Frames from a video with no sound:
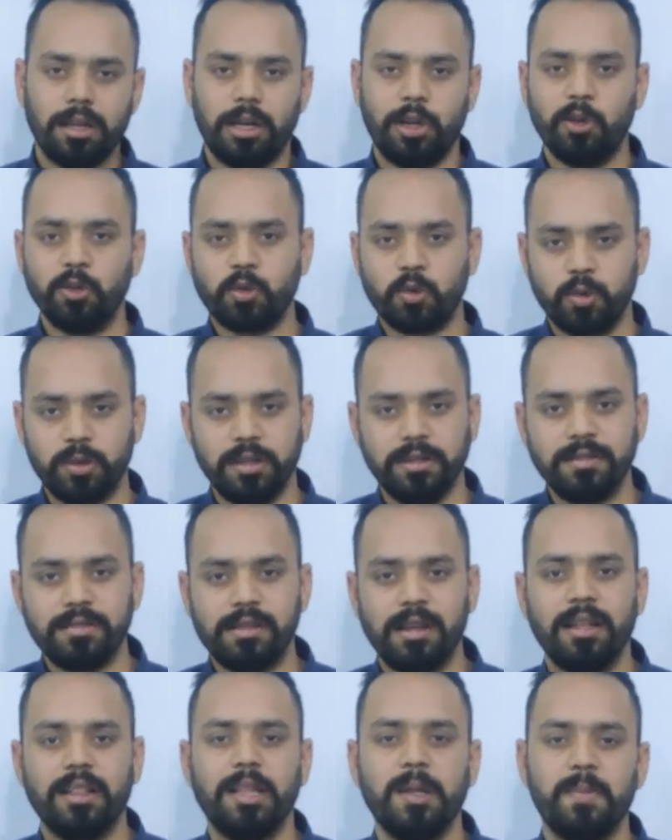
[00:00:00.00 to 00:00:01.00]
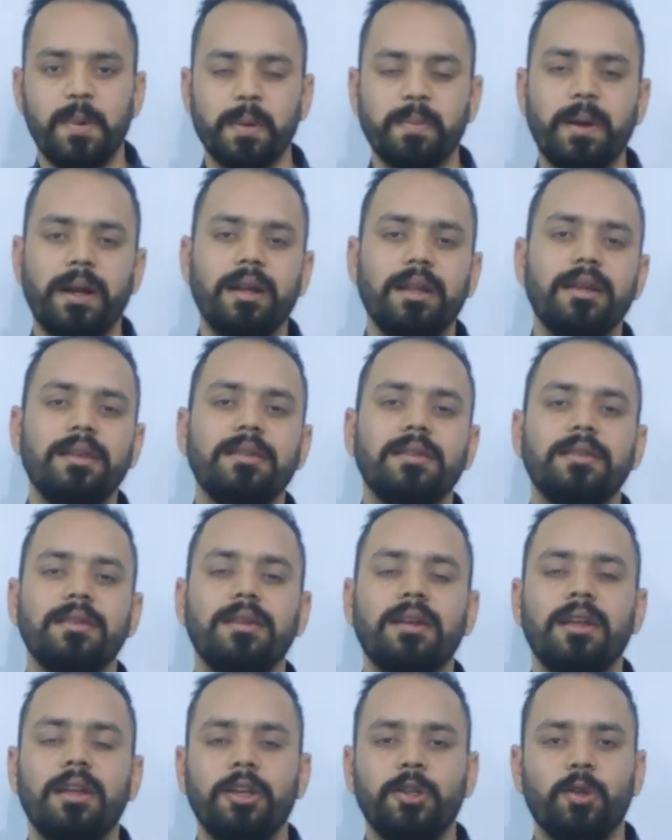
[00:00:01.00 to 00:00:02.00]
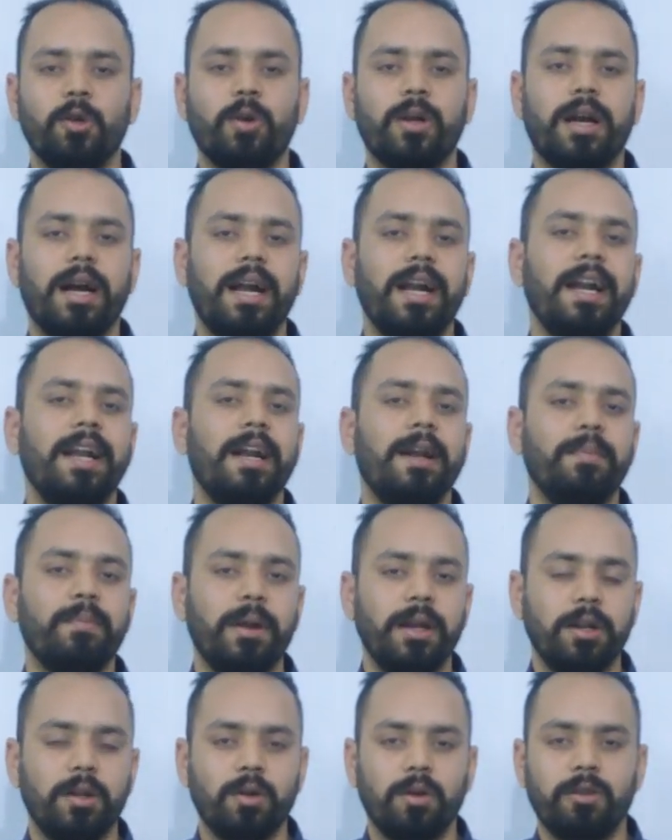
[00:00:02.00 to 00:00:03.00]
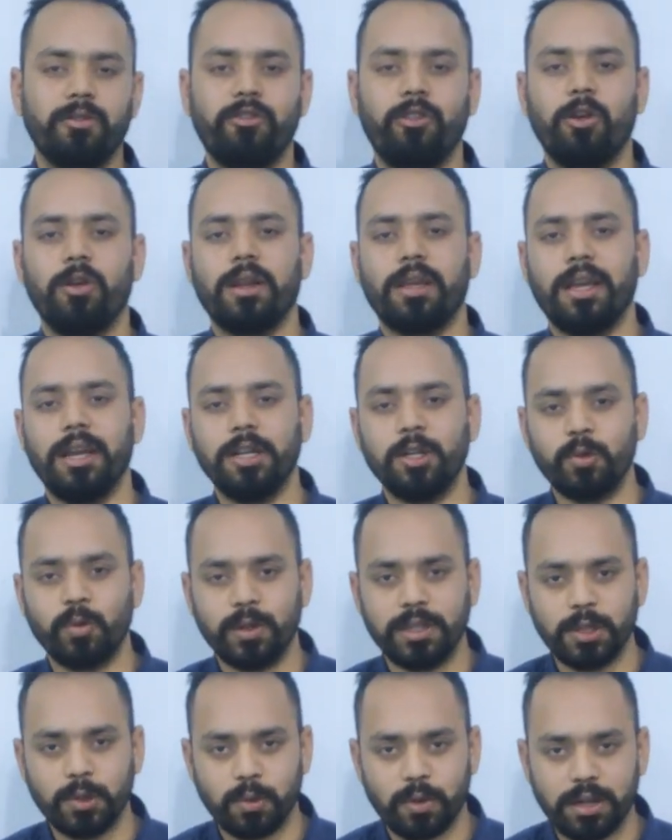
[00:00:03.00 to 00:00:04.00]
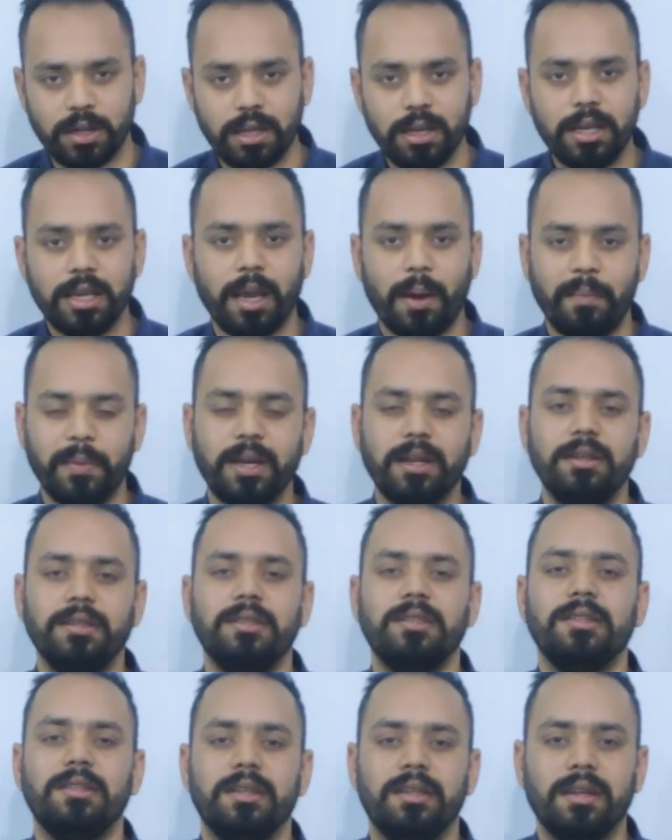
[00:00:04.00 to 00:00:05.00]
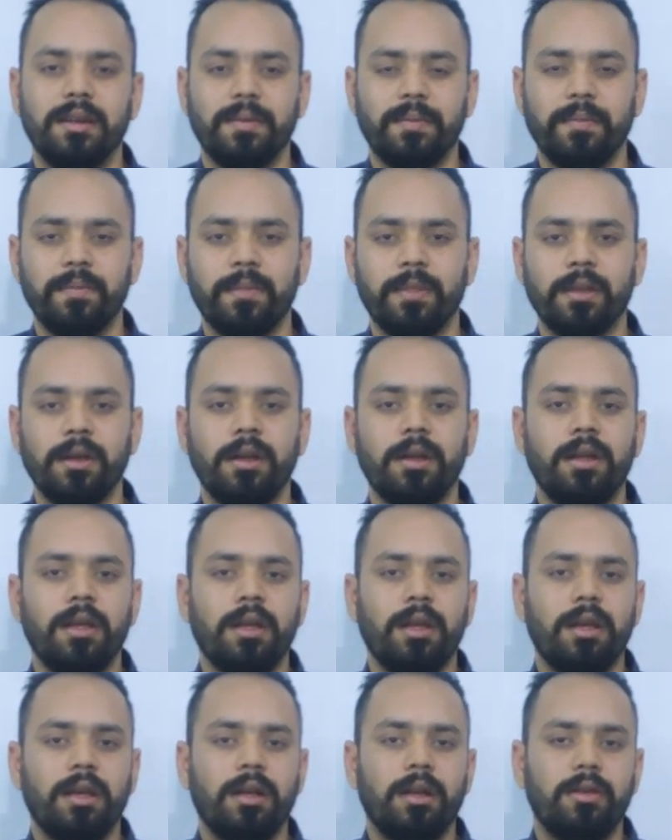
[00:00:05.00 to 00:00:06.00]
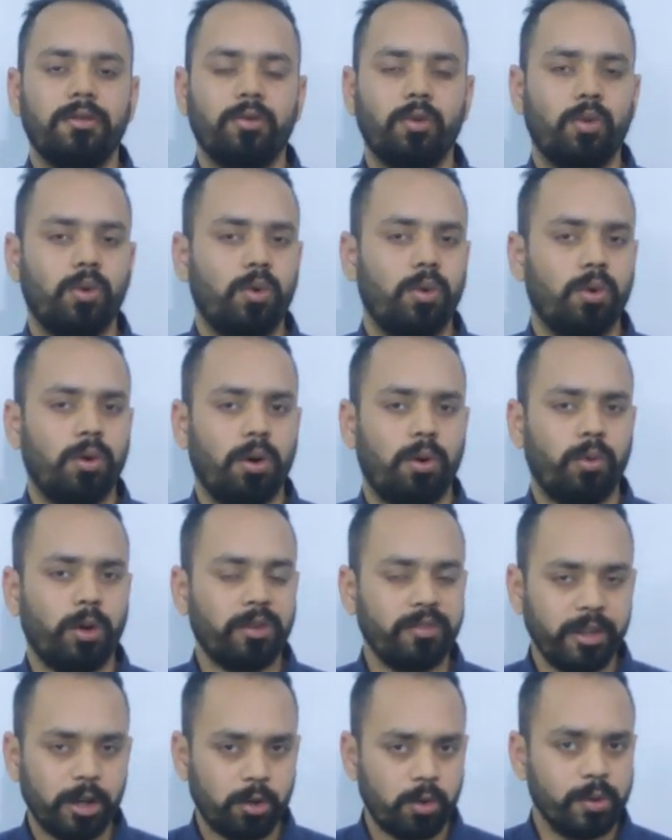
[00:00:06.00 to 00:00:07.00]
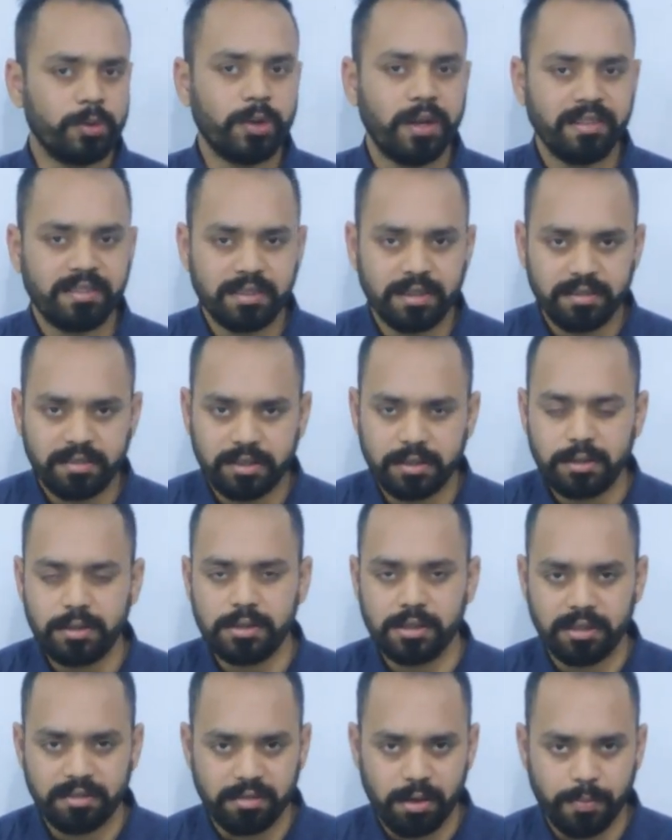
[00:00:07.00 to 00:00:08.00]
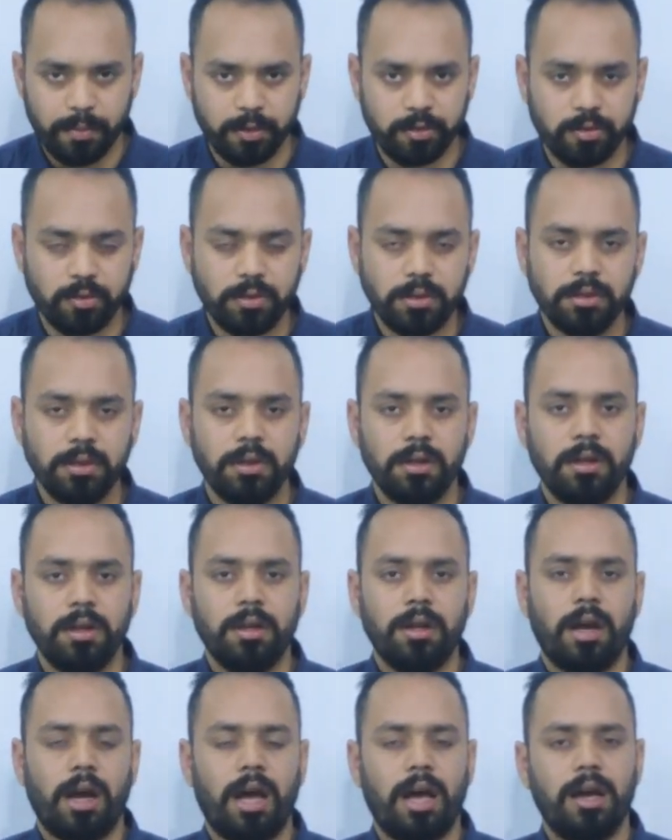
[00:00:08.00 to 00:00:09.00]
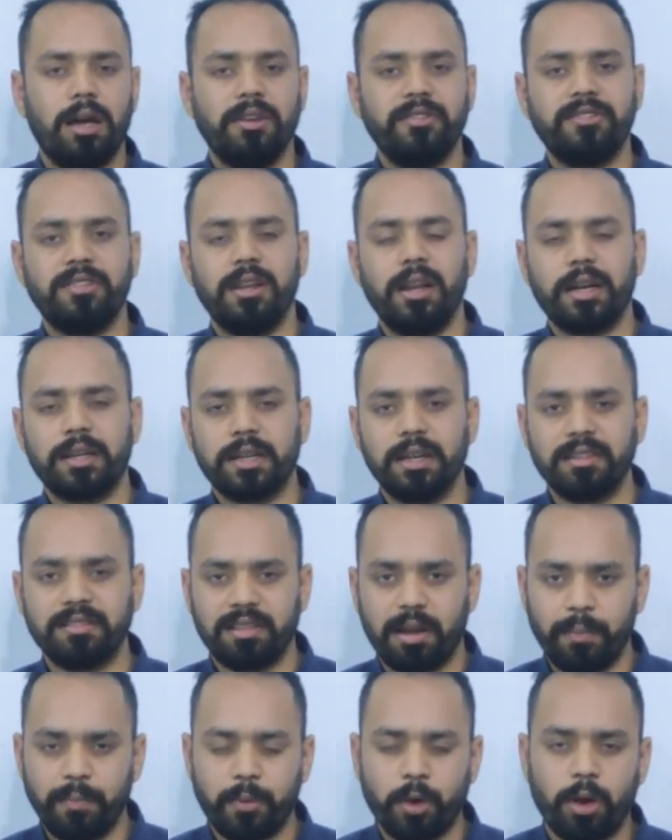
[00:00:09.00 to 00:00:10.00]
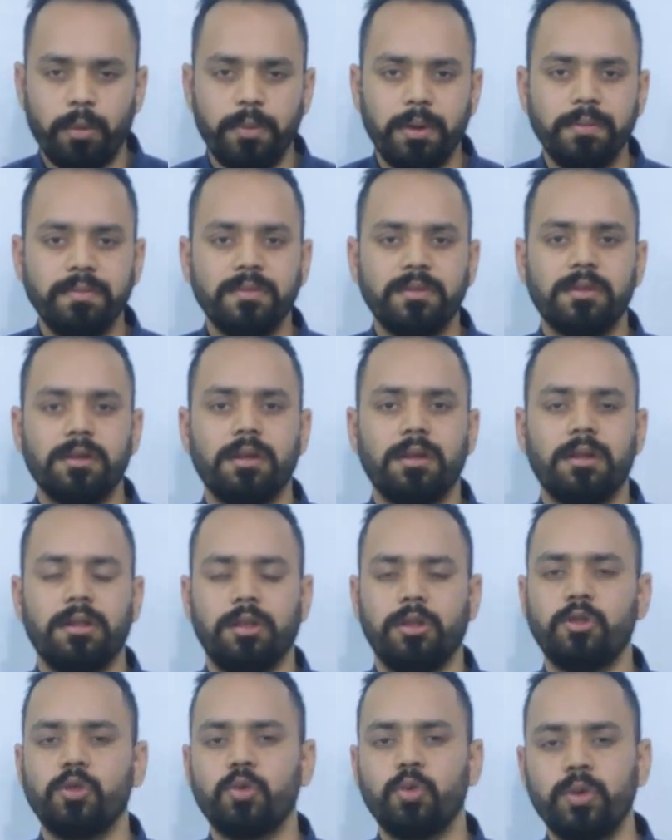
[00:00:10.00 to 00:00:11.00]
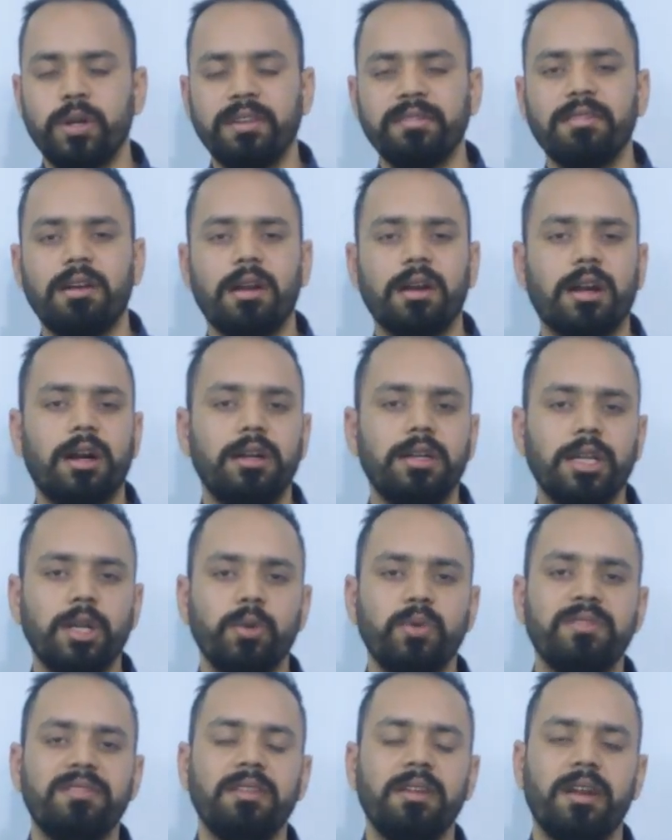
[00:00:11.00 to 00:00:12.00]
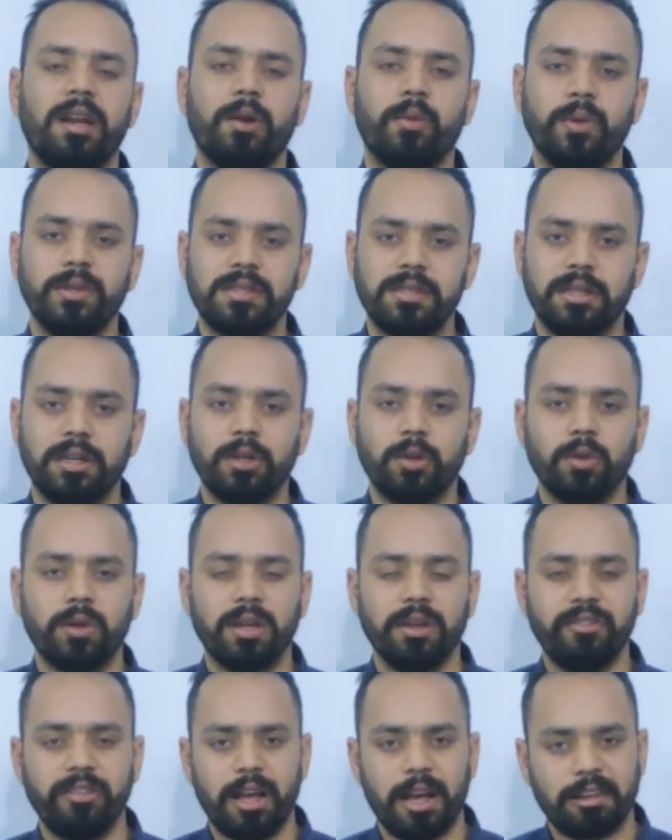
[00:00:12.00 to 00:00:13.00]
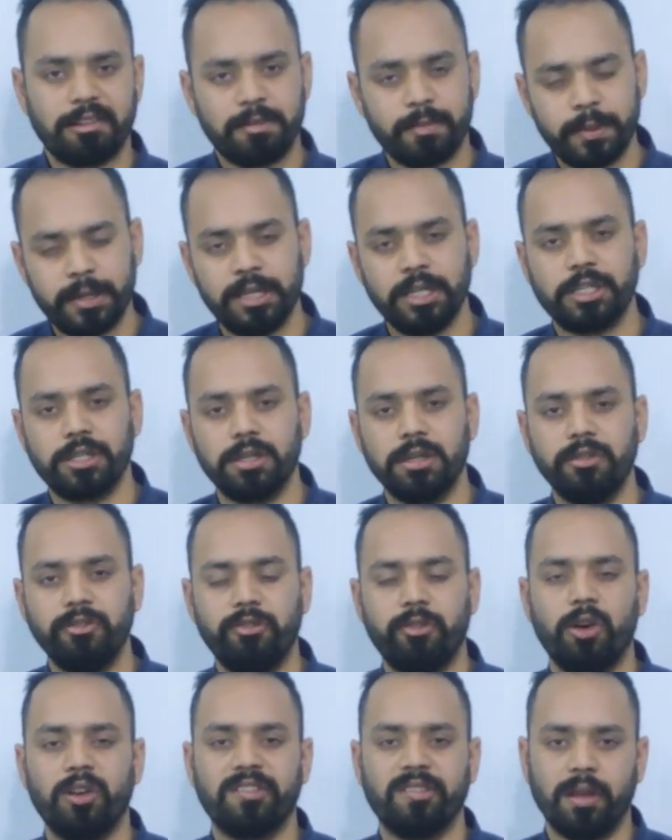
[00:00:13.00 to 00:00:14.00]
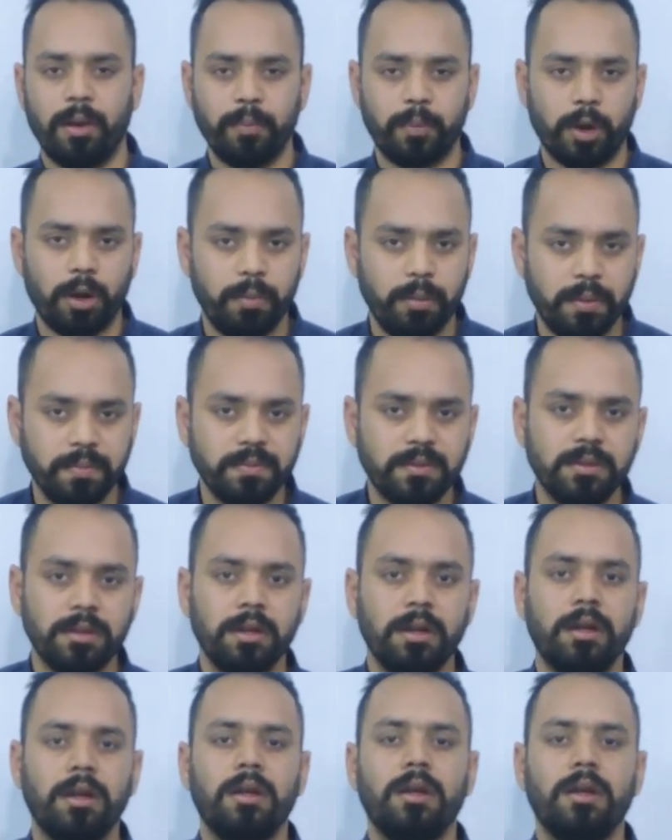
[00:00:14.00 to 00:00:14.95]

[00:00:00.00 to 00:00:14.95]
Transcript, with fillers: Hello students, Deepak Pandey here, your guide and mentor for GATE 2020 Chemical Engineering. So what we are going to discuss here in this episode, I have selected some problems. The students are continuously requesting to give explanation for some problems.